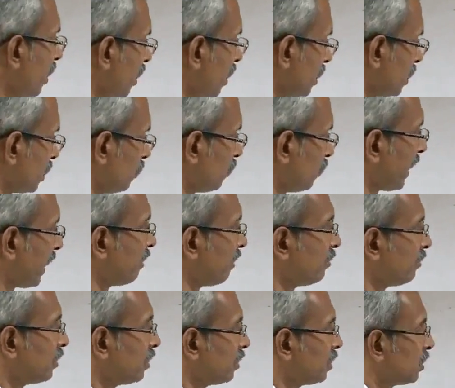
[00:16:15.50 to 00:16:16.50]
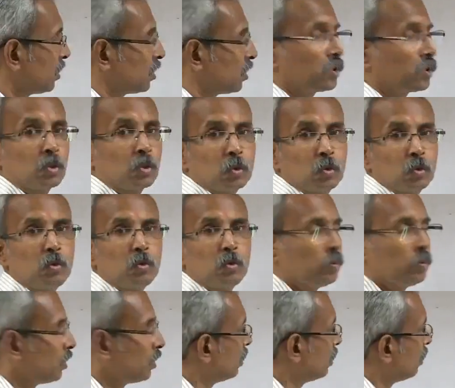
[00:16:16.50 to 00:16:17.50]
or you have
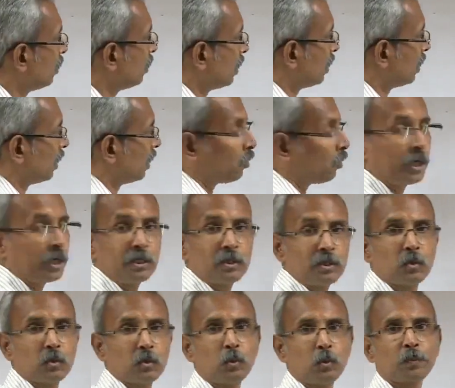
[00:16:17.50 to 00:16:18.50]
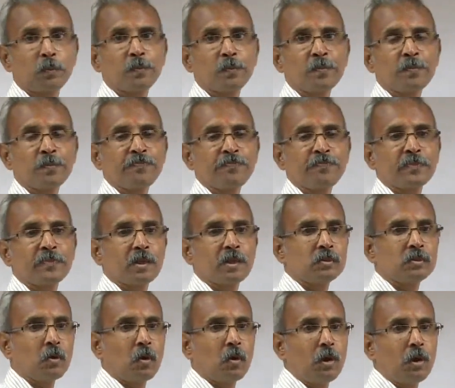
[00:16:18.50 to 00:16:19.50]
2, 1, 2.
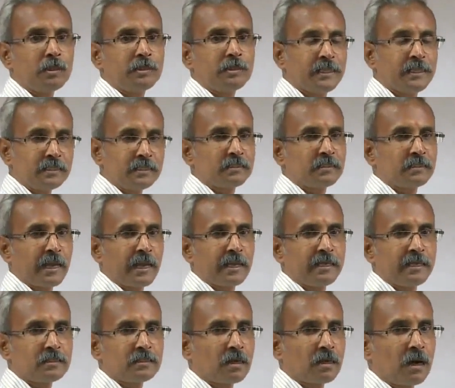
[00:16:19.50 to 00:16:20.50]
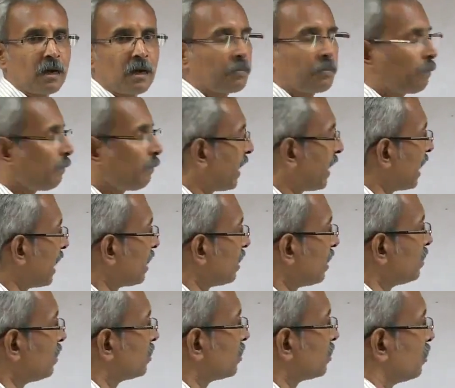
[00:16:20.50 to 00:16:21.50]
So all these lines are
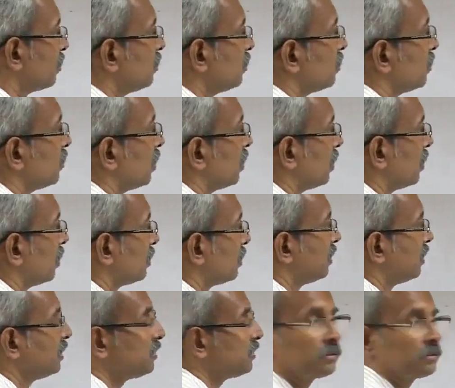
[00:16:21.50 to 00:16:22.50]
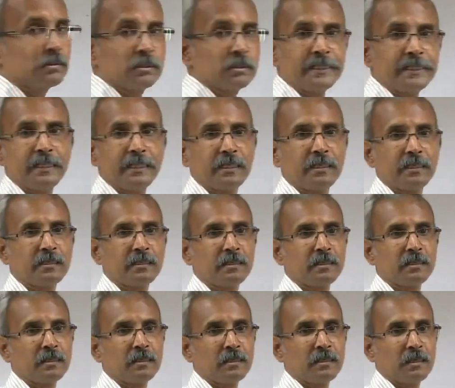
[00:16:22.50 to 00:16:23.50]
parallel to this CD,
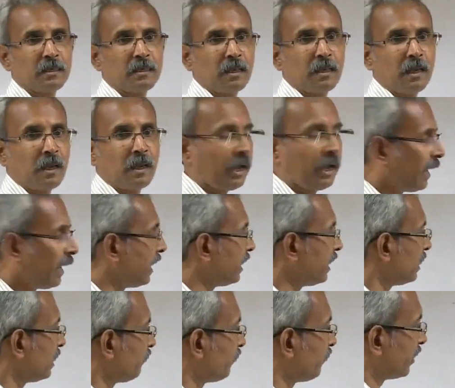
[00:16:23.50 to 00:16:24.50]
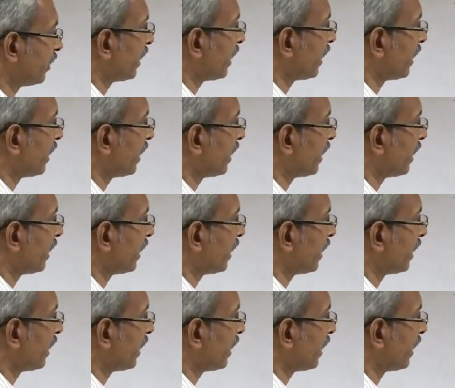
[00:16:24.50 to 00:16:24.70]
and if